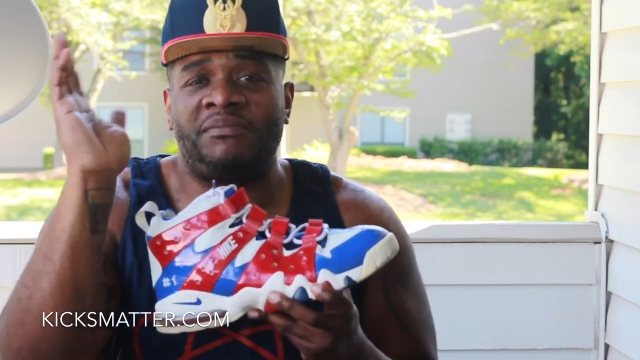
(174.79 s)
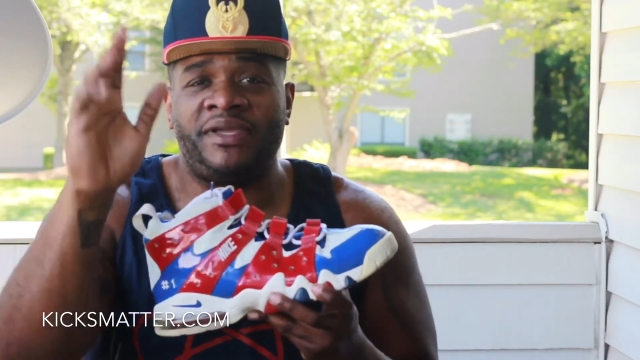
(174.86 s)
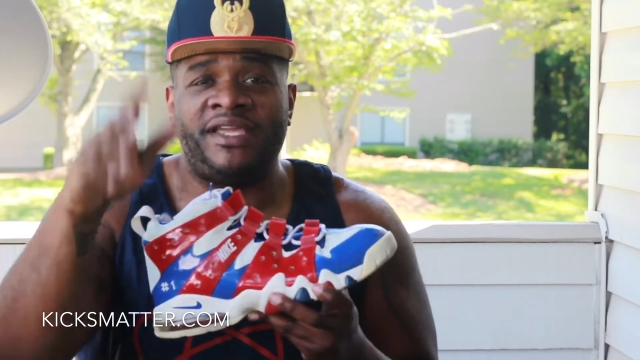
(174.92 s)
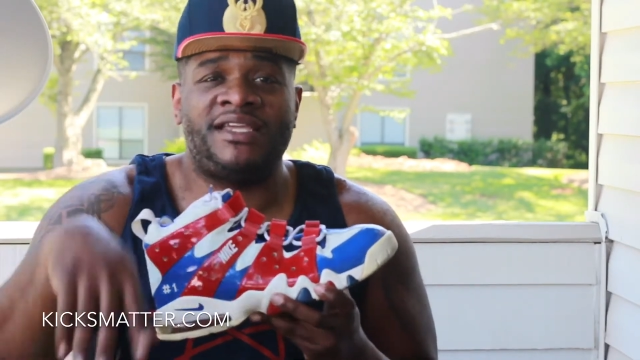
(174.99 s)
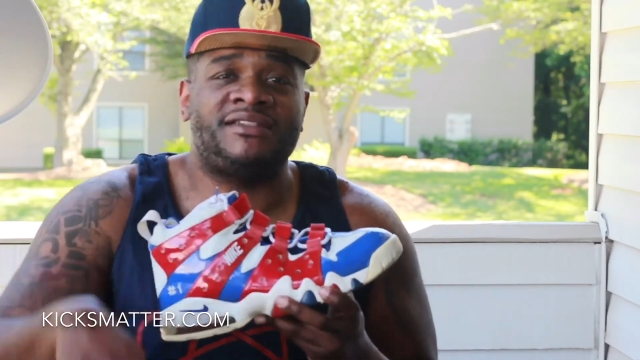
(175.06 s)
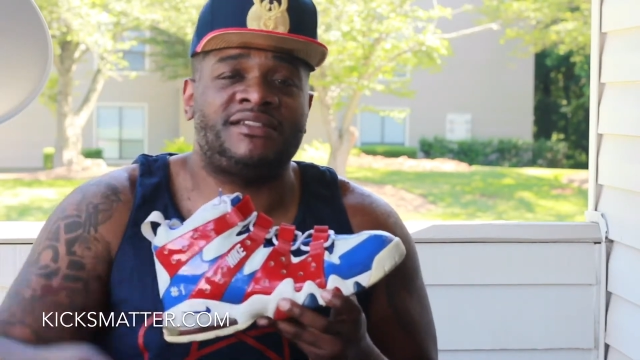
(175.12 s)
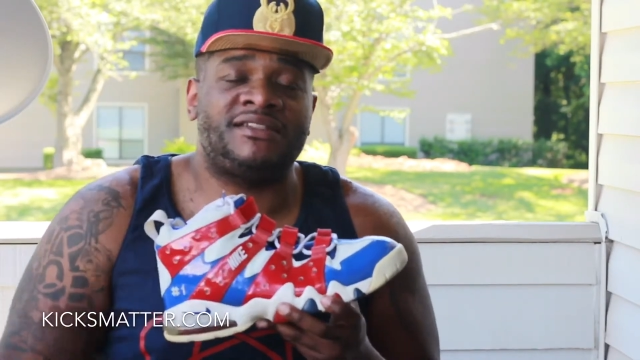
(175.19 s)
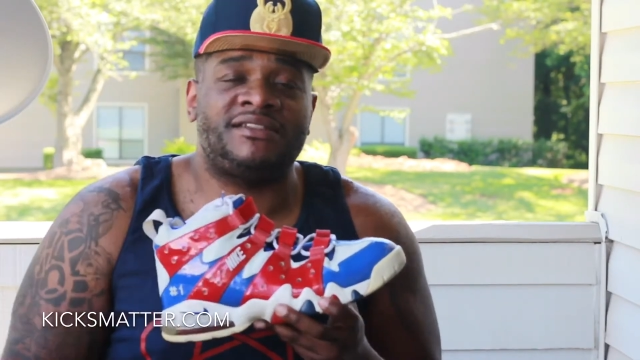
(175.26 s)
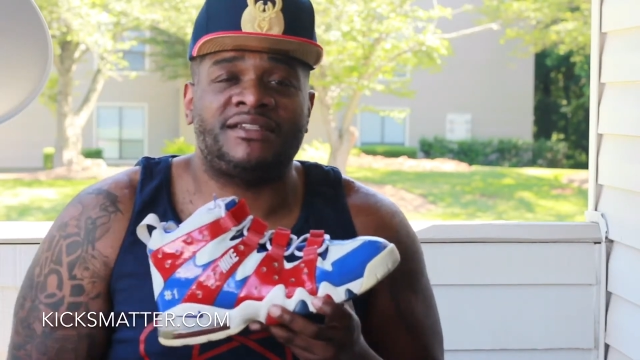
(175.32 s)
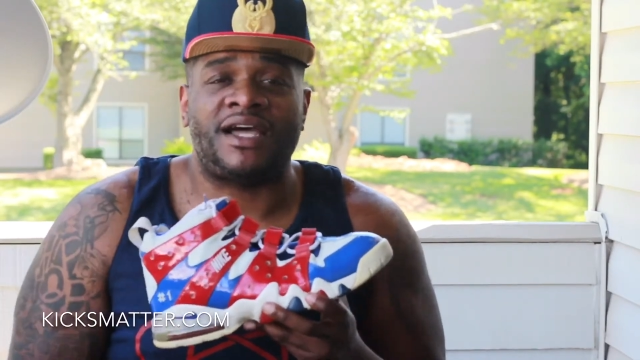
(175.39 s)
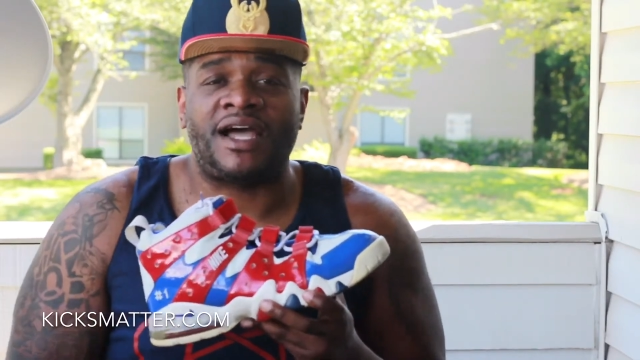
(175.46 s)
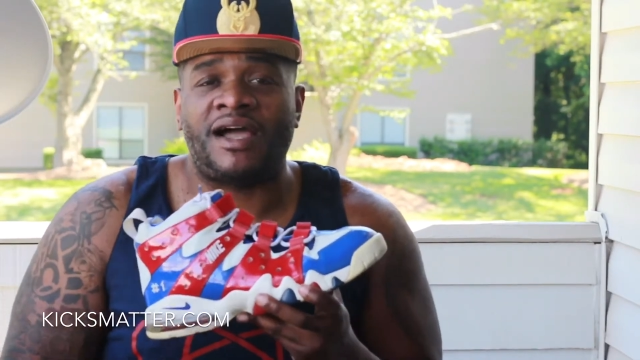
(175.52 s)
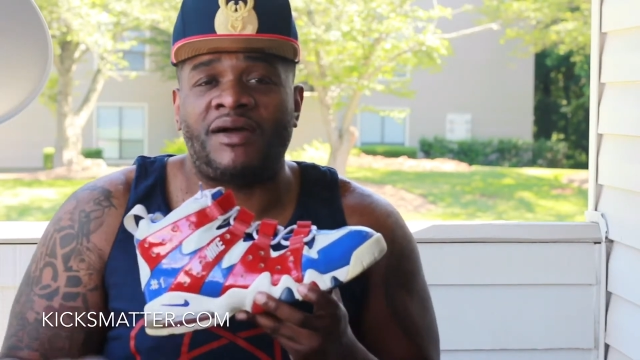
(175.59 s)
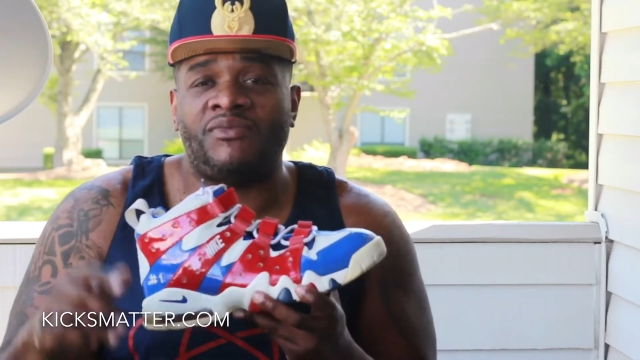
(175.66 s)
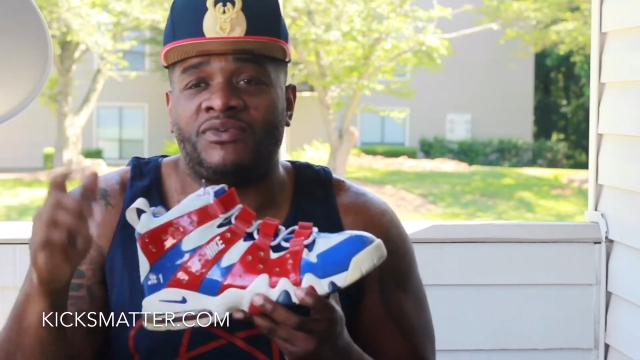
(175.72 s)
business.
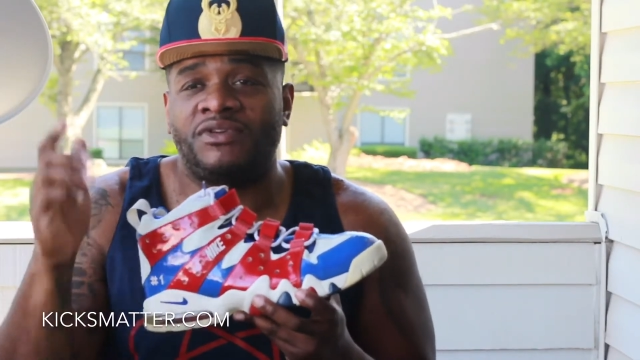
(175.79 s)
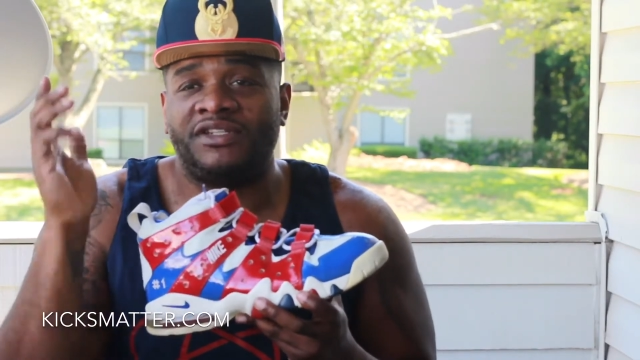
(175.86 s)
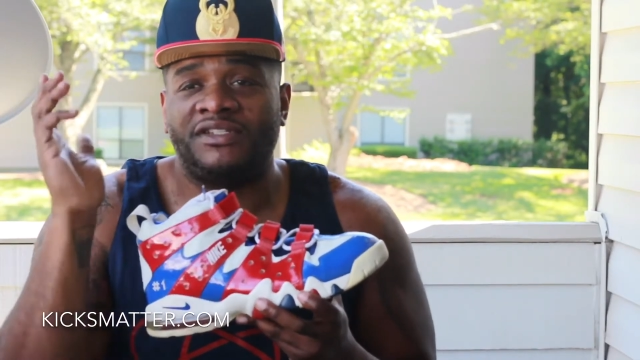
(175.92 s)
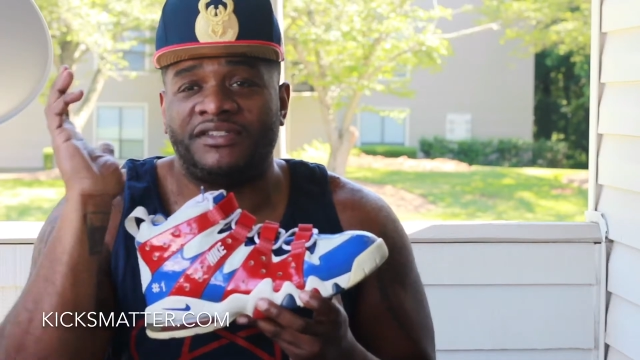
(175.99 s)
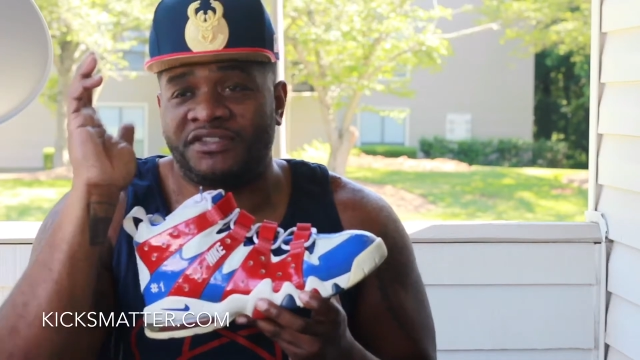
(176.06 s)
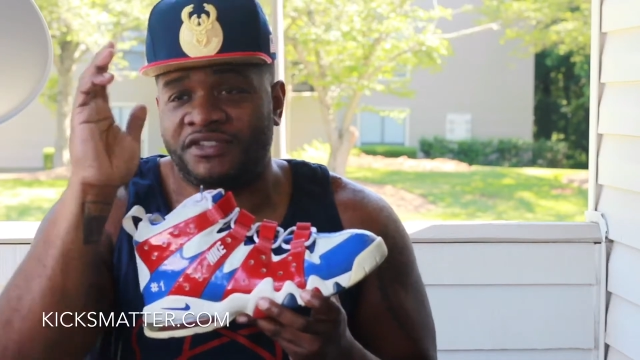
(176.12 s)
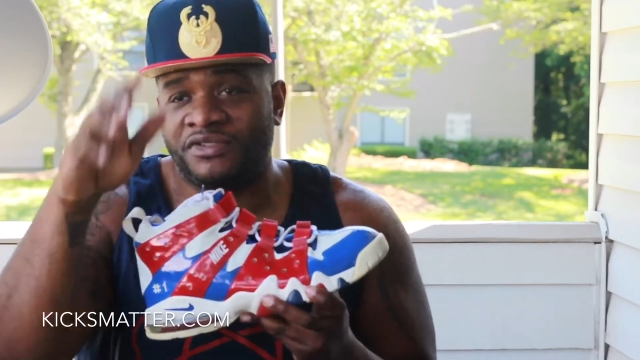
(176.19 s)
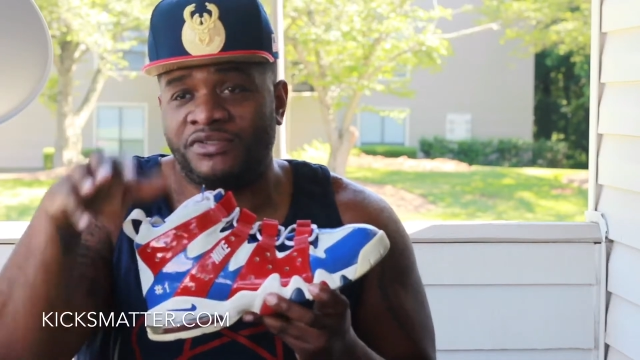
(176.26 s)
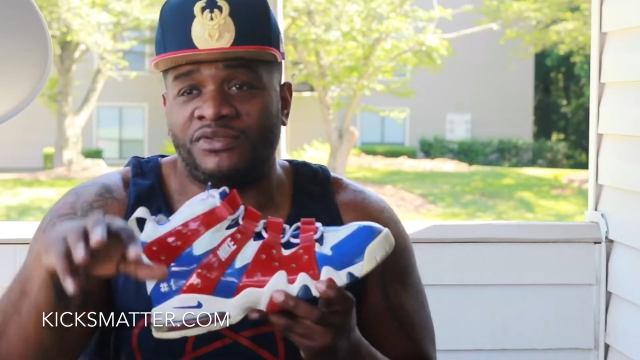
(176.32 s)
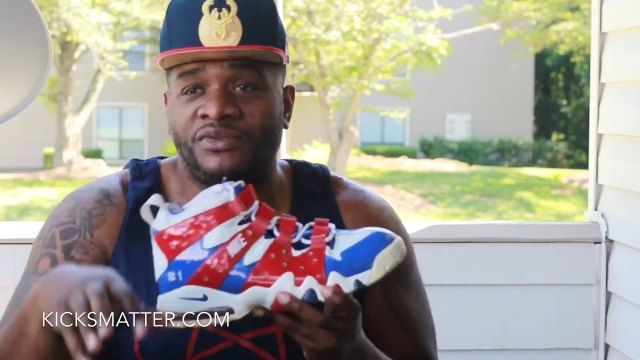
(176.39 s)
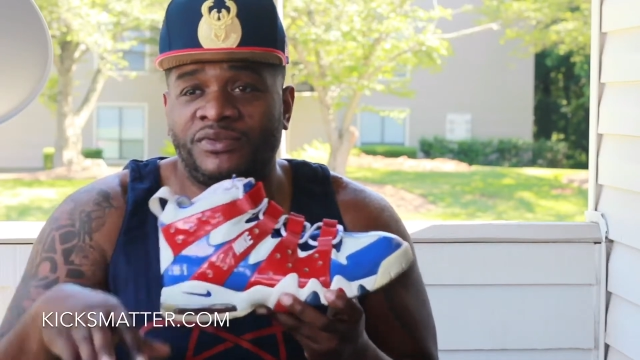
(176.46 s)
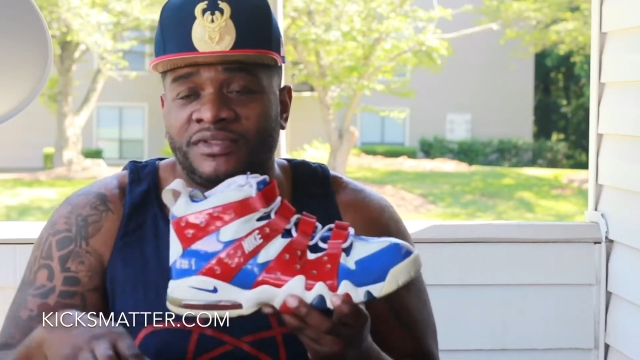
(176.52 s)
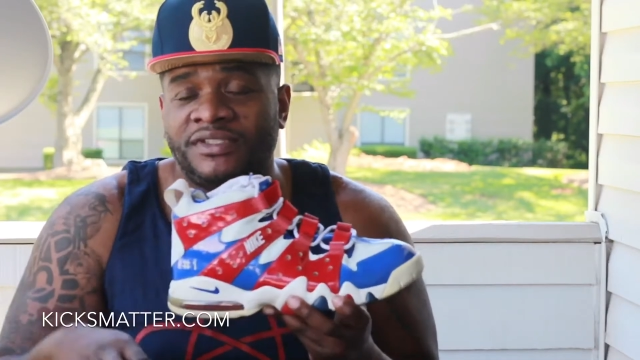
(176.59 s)
I wanted the shoes.